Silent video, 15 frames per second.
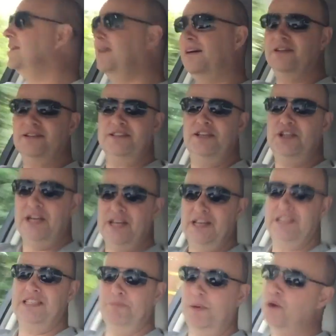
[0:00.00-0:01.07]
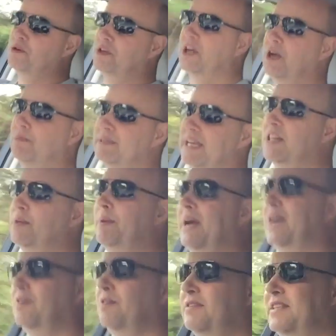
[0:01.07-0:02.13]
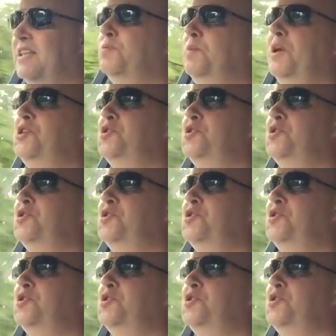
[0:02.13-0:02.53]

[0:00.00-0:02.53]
carcinogenic smoke that comes out the back of those things. We